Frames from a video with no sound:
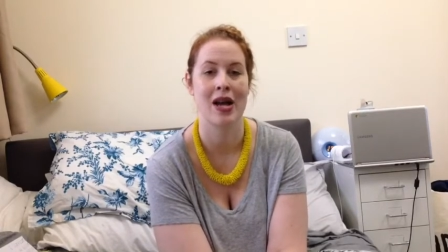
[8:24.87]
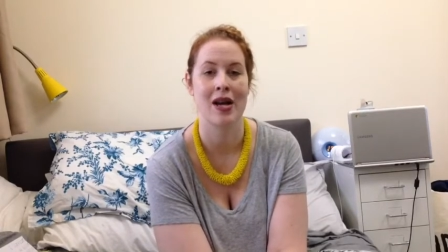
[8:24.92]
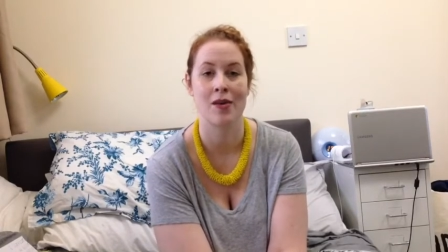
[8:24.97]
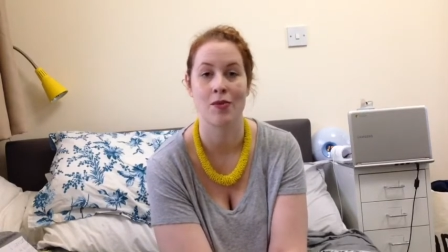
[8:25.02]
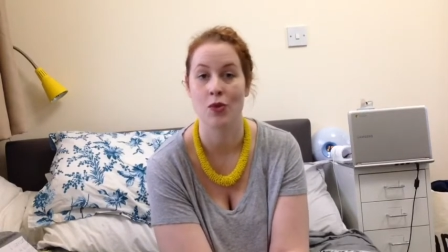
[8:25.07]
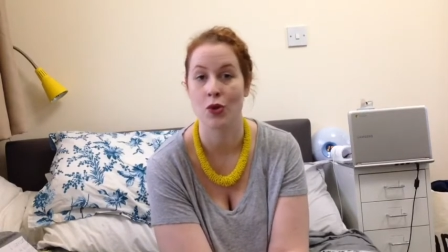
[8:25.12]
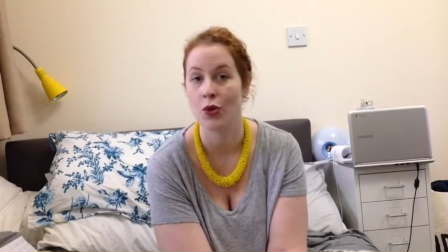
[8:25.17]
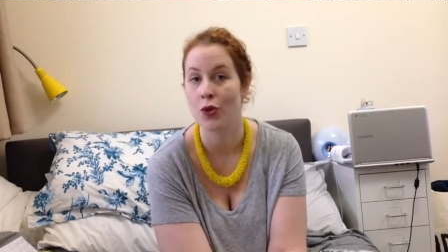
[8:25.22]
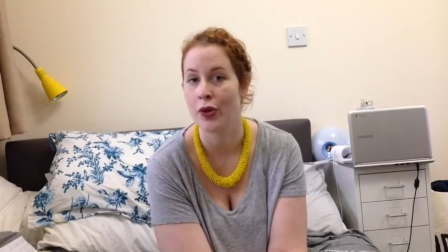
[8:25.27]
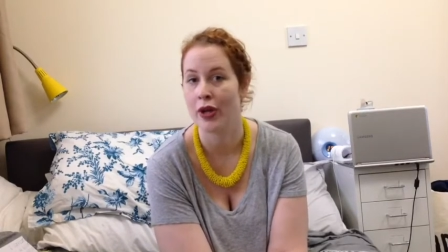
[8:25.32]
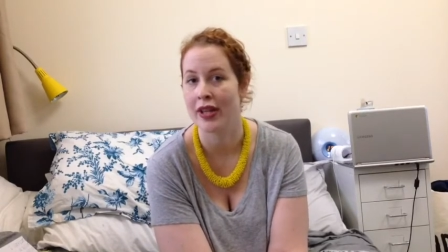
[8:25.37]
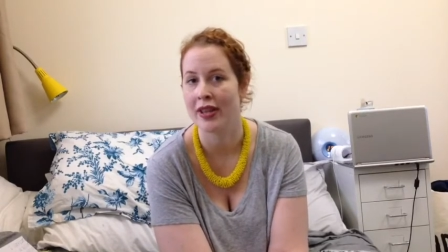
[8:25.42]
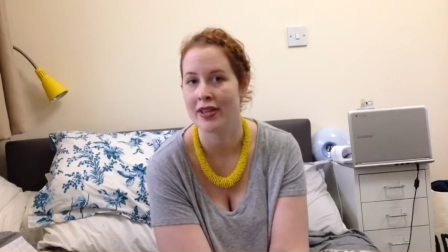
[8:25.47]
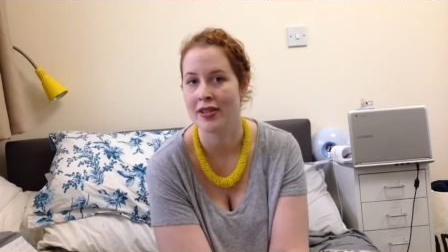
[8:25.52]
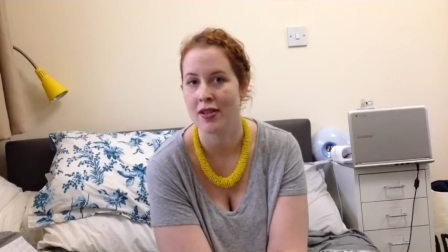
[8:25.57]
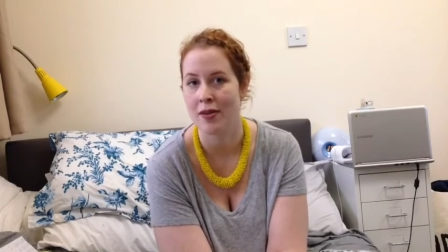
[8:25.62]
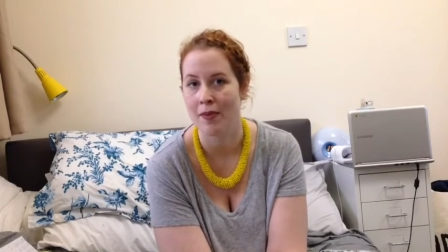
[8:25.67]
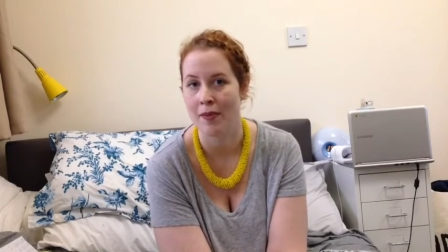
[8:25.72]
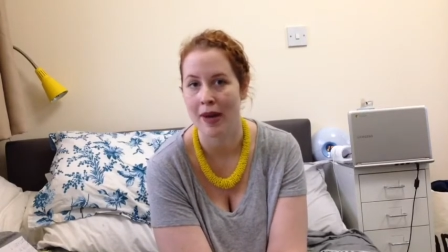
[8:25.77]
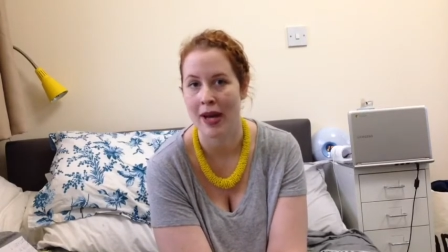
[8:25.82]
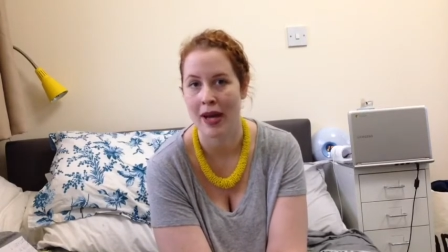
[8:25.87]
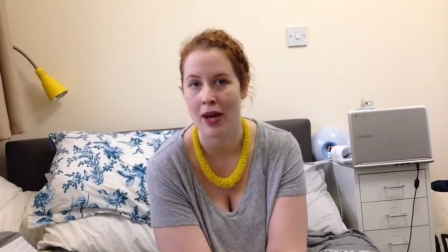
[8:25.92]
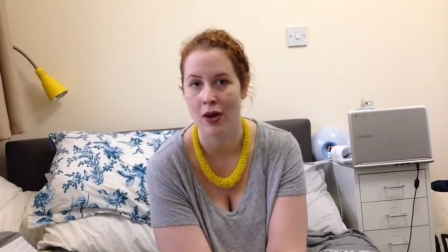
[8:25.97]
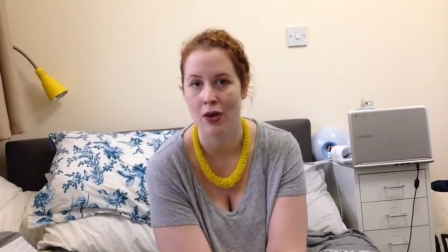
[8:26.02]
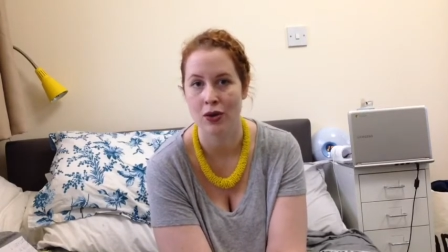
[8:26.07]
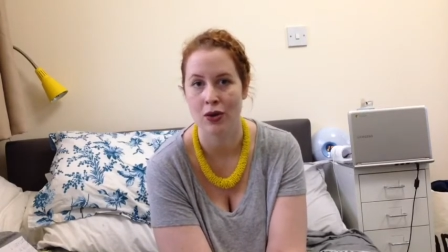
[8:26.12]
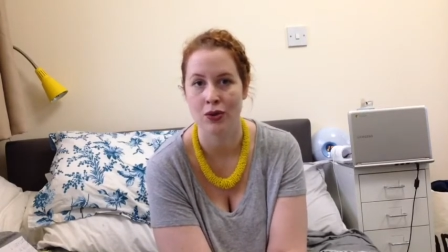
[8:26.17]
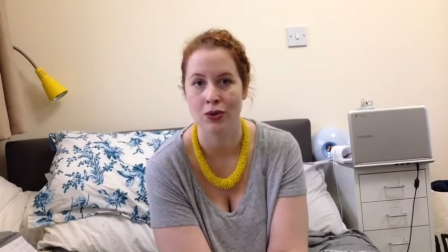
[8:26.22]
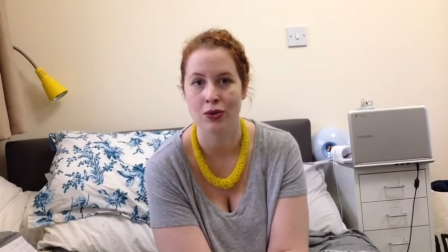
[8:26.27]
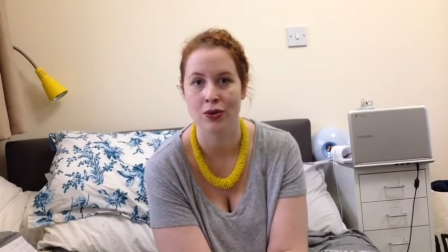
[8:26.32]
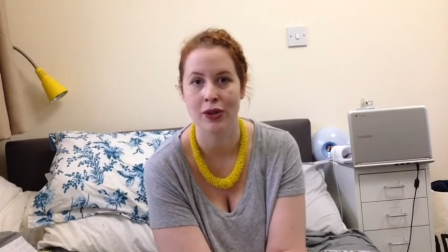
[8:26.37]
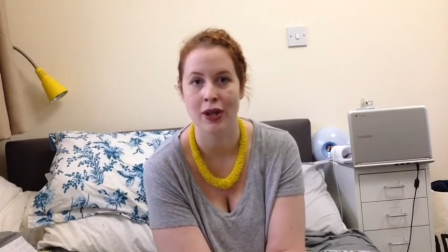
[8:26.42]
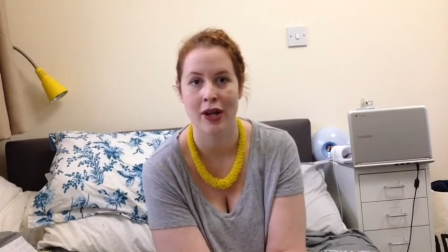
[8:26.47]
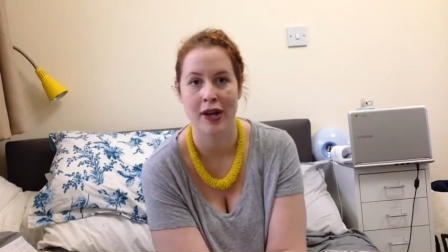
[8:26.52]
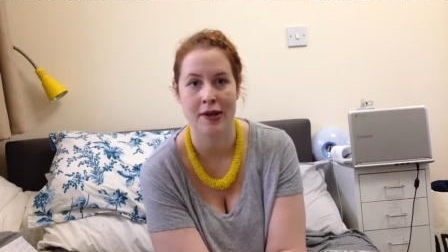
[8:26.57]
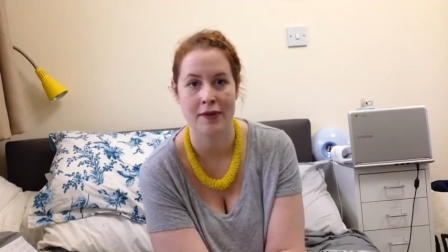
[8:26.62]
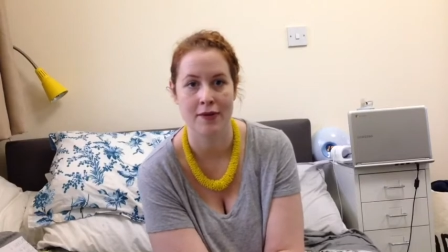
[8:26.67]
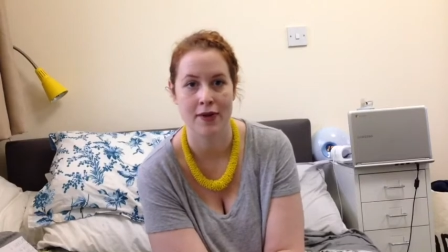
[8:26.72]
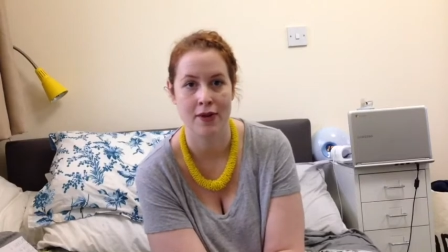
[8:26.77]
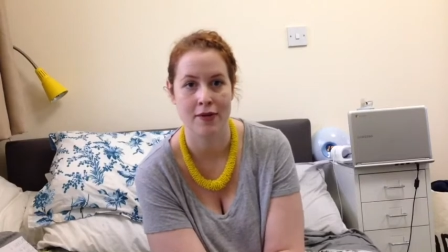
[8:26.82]
and I'm recording this on my old
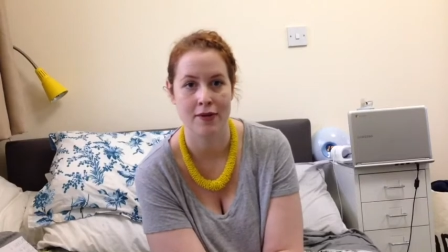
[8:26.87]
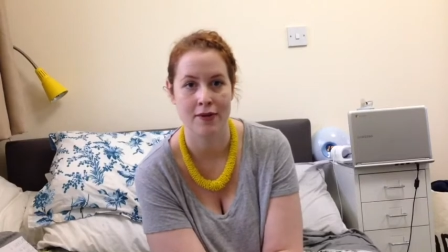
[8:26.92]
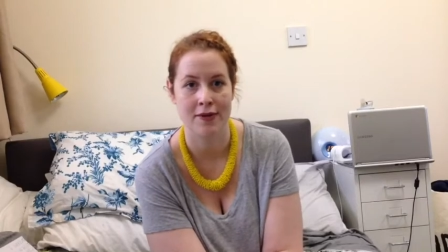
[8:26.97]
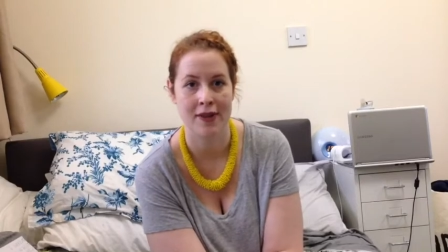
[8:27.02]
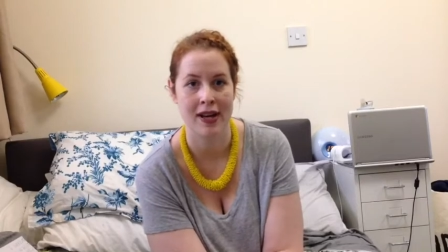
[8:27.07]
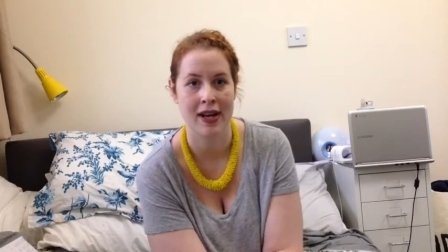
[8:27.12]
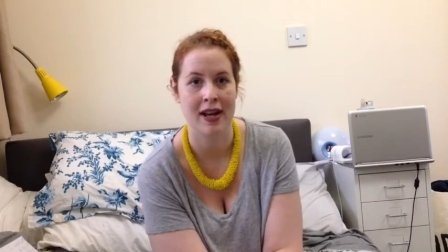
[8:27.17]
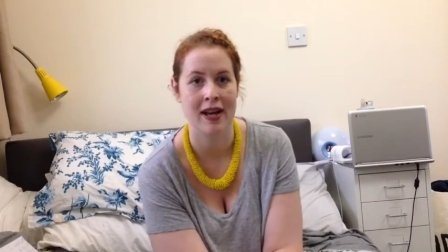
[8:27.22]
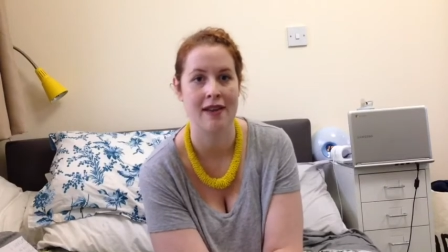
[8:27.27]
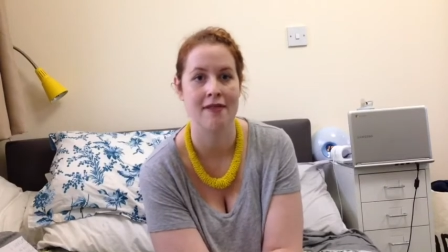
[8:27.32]
iPhone 5